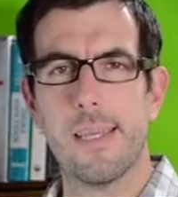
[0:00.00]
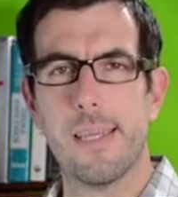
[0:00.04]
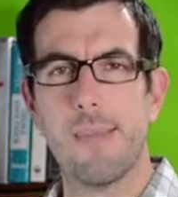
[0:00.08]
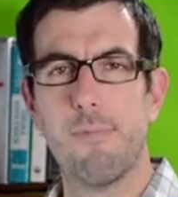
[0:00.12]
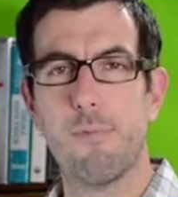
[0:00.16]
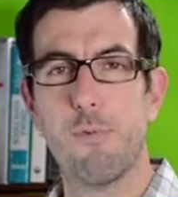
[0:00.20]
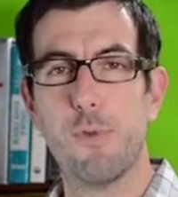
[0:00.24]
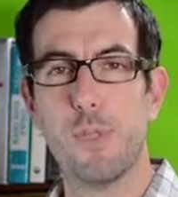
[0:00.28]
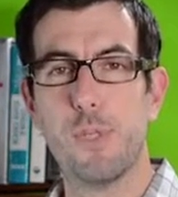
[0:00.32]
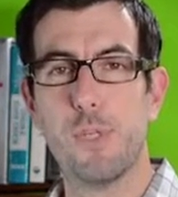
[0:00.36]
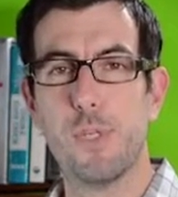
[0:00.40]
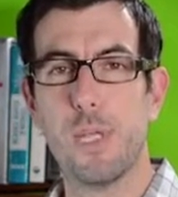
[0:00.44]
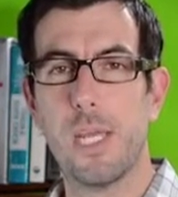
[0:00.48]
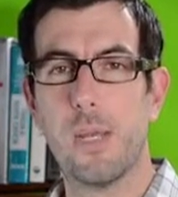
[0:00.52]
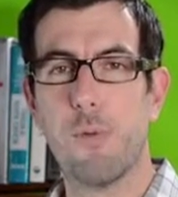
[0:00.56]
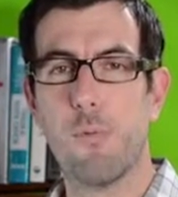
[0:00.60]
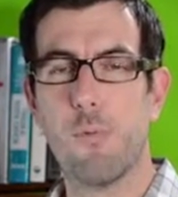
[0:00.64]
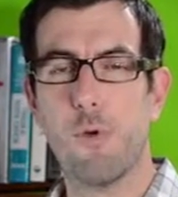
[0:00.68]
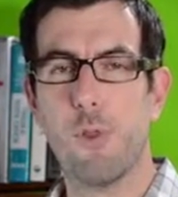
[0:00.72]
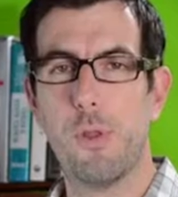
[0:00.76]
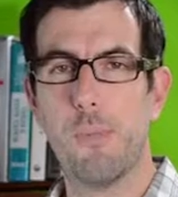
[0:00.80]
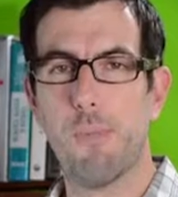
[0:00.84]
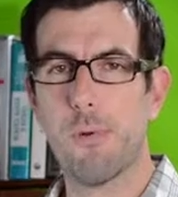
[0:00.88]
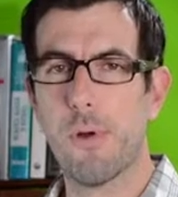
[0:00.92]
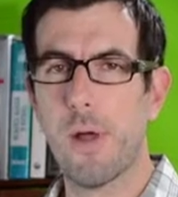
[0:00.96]
Even with the chain
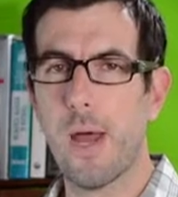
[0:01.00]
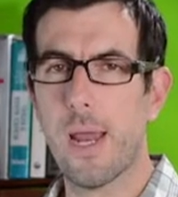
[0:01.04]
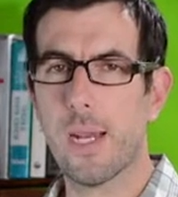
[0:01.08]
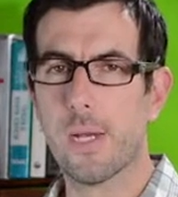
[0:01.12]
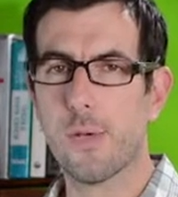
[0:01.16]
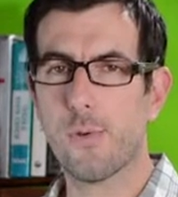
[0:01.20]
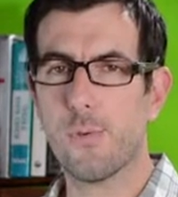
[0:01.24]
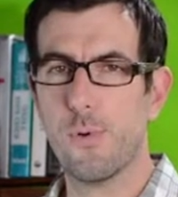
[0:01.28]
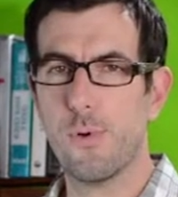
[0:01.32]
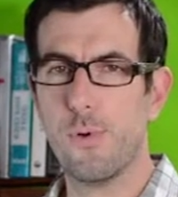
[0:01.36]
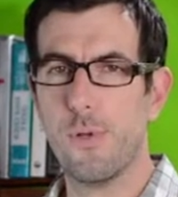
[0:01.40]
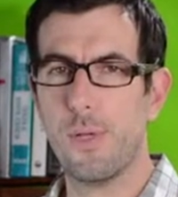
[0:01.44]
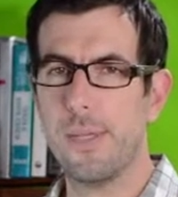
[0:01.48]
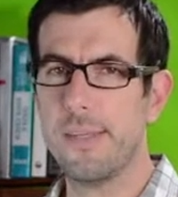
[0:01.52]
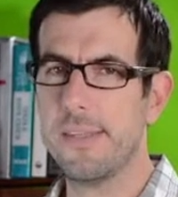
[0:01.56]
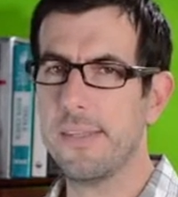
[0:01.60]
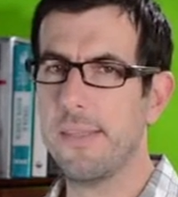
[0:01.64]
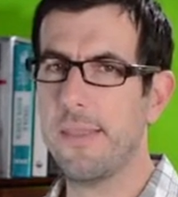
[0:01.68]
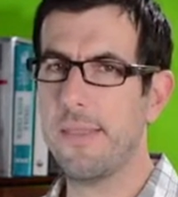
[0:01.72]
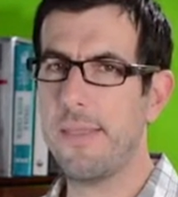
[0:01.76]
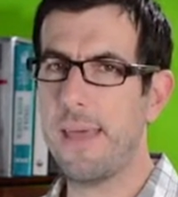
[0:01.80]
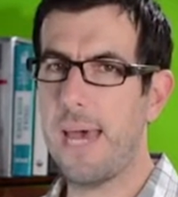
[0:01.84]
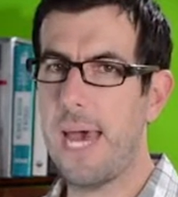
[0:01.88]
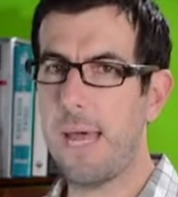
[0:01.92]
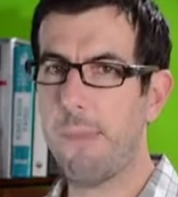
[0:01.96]
rule, the product rule
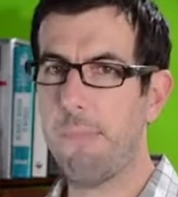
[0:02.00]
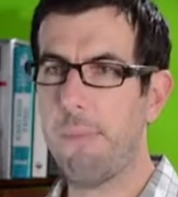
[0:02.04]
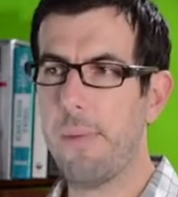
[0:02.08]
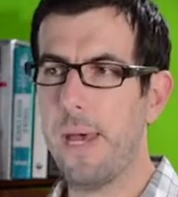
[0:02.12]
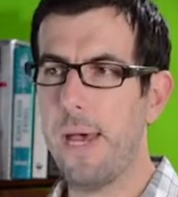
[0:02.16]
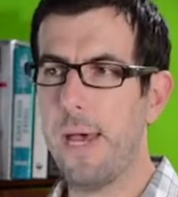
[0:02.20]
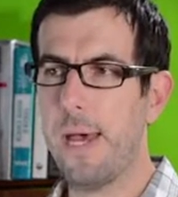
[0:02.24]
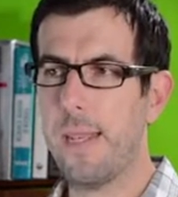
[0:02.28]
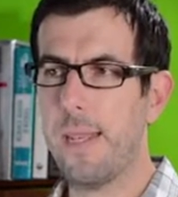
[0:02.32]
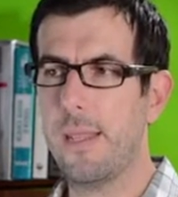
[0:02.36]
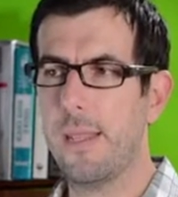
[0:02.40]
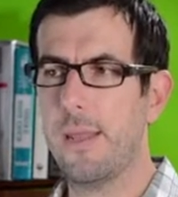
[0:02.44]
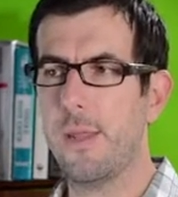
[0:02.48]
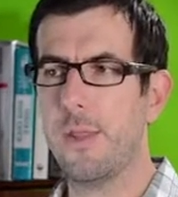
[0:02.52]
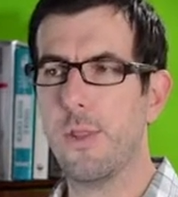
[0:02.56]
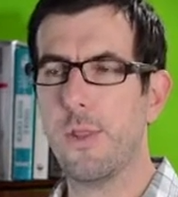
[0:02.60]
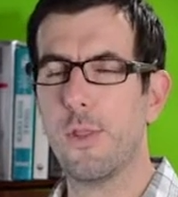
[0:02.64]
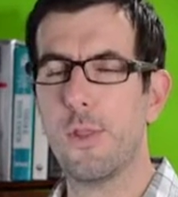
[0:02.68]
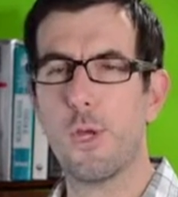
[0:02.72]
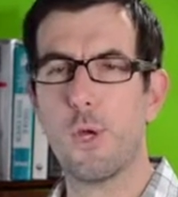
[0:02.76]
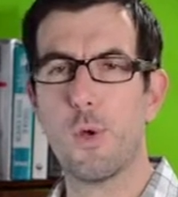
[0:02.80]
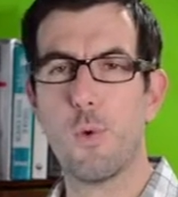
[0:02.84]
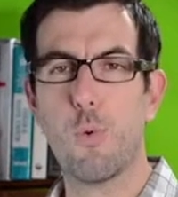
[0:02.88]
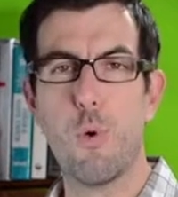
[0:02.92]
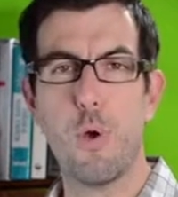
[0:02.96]
isn't that bad.
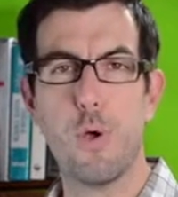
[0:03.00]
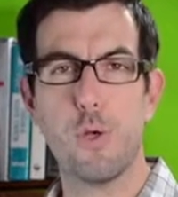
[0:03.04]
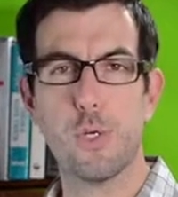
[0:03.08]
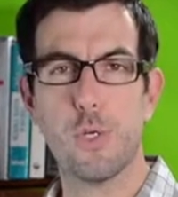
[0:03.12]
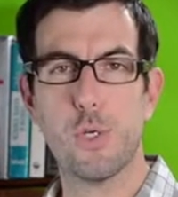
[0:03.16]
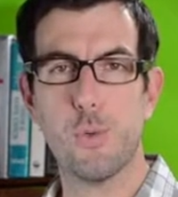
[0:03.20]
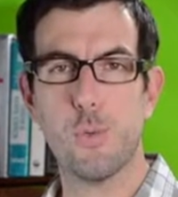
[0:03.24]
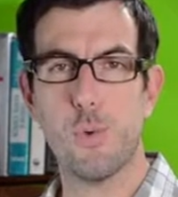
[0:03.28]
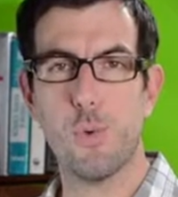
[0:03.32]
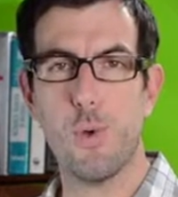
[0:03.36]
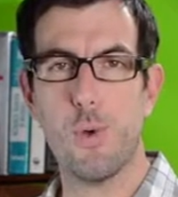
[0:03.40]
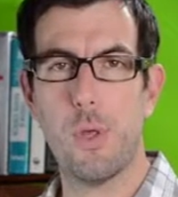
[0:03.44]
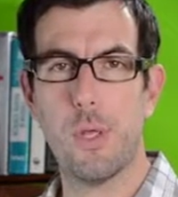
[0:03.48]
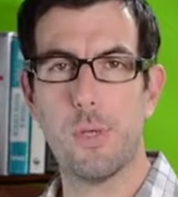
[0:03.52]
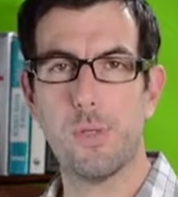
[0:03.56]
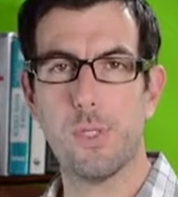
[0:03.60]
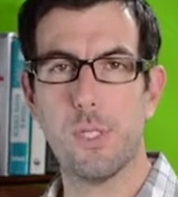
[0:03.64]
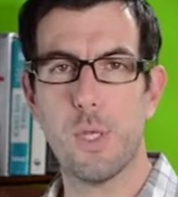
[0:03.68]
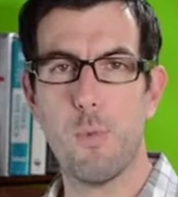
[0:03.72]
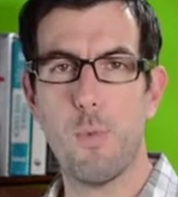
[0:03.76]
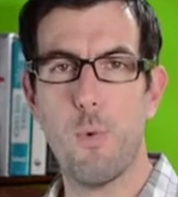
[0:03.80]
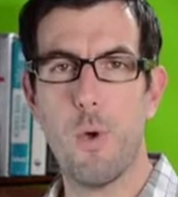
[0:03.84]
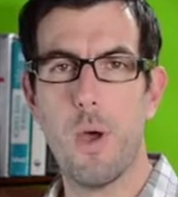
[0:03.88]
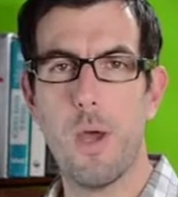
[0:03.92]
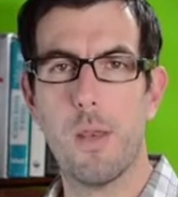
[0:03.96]
The quotient rule is
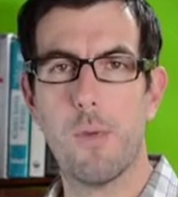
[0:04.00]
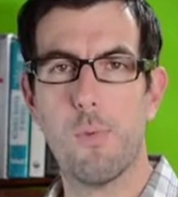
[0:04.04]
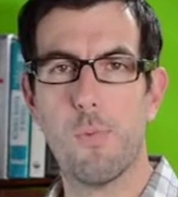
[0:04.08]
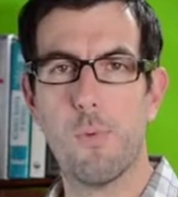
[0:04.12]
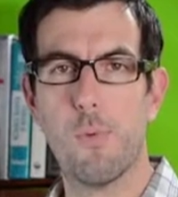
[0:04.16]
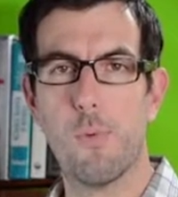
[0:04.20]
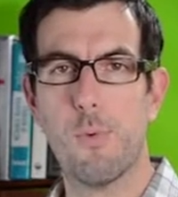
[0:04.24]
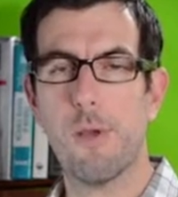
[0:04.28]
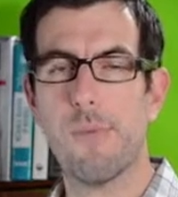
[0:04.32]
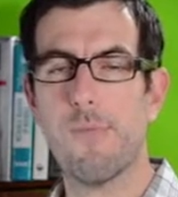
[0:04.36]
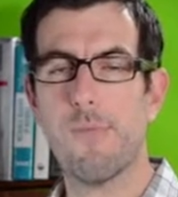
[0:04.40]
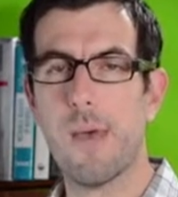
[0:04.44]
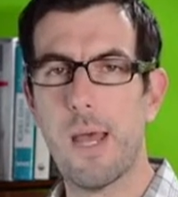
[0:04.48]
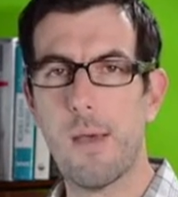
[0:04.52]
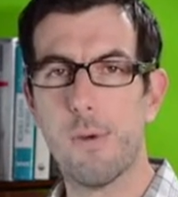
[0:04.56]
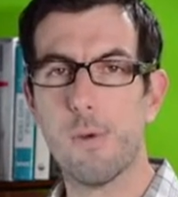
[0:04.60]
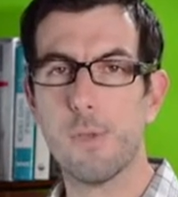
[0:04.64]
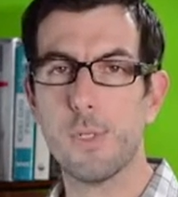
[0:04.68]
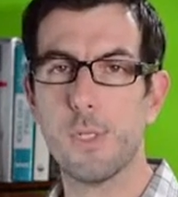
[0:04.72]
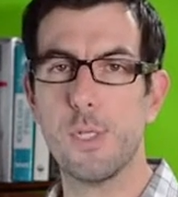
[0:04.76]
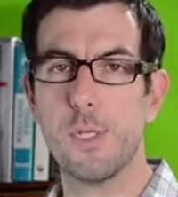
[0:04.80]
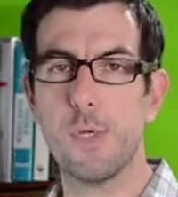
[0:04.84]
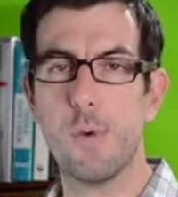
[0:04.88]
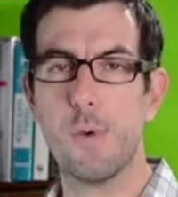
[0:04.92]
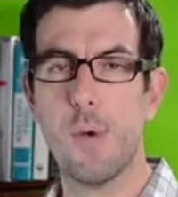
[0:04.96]
the one where if I
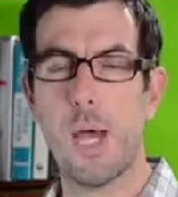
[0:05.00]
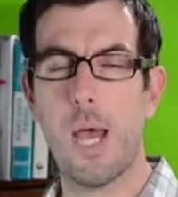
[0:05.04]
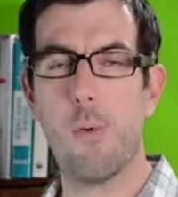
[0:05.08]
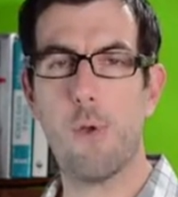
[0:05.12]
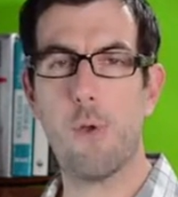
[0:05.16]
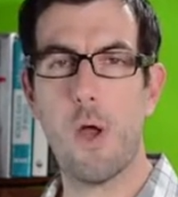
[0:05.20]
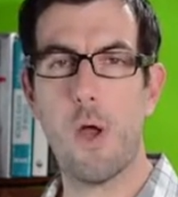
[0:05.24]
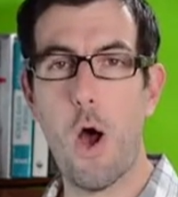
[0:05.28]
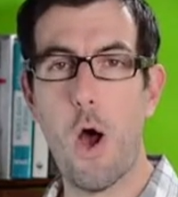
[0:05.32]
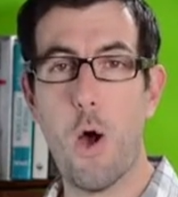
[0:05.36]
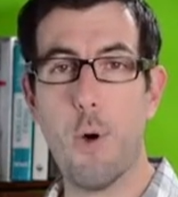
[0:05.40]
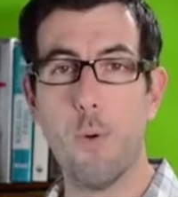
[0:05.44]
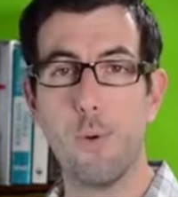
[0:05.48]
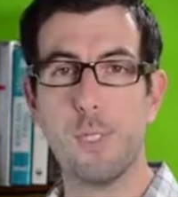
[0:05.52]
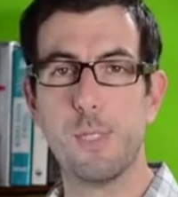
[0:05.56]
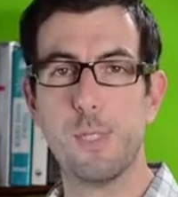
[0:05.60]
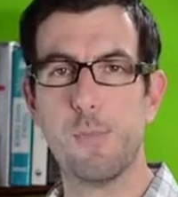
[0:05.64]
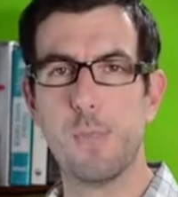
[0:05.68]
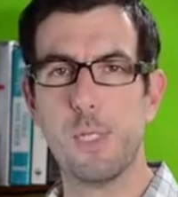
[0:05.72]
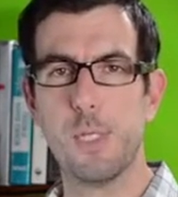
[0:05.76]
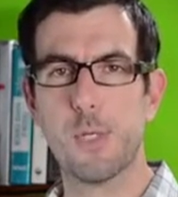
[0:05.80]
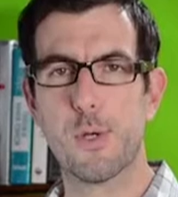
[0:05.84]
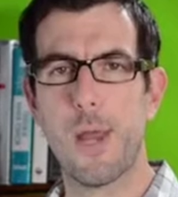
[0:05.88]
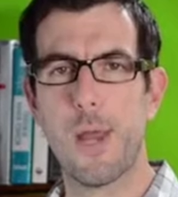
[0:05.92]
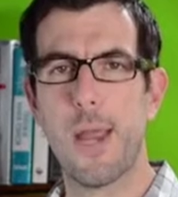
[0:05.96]
was you, I would always
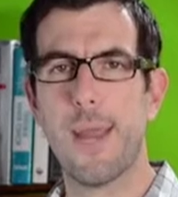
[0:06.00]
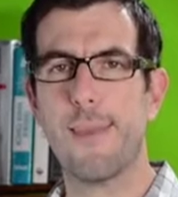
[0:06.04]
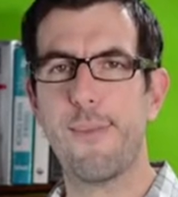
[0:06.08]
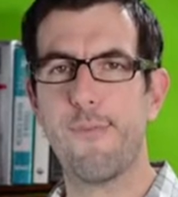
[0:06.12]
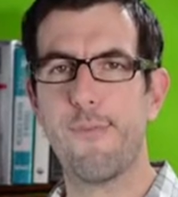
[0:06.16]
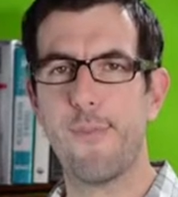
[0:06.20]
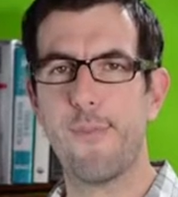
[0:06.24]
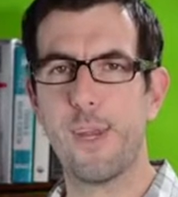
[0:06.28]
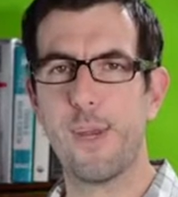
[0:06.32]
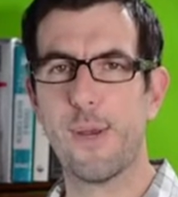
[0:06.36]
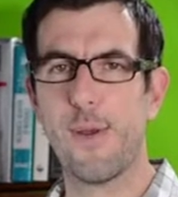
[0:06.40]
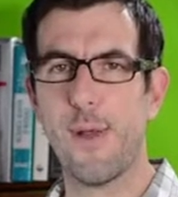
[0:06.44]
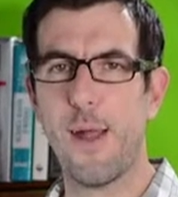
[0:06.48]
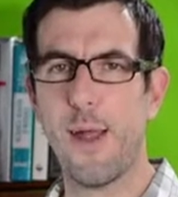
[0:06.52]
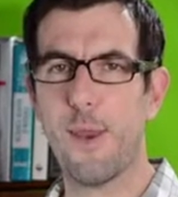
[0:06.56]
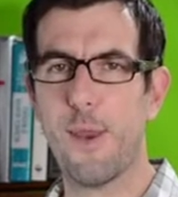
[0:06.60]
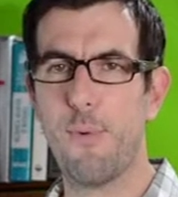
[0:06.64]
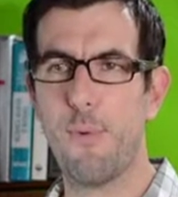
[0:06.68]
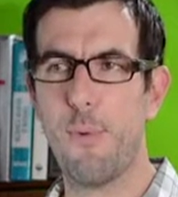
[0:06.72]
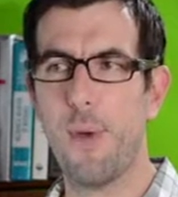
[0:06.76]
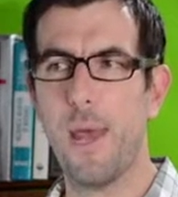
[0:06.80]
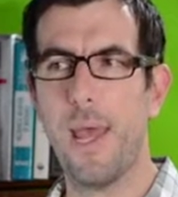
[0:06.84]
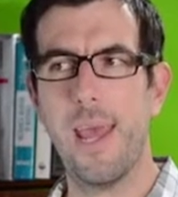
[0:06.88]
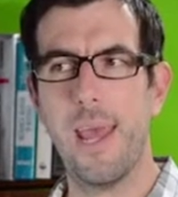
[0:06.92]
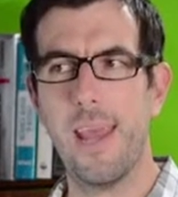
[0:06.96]
be trying to figure out a
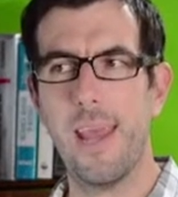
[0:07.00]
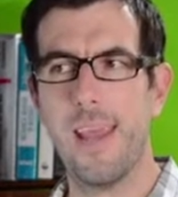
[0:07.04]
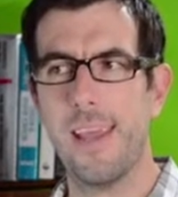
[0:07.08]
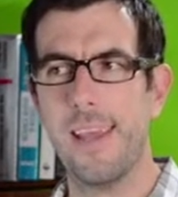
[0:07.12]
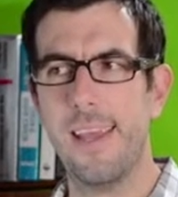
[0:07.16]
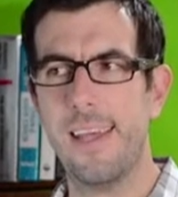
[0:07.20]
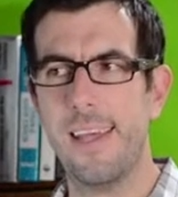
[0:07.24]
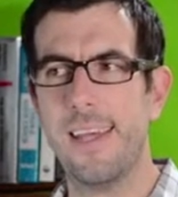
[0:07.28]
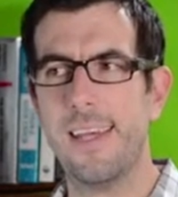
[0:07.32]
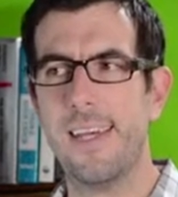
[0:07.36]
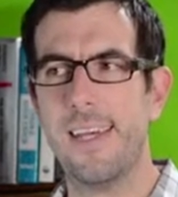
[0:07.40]
way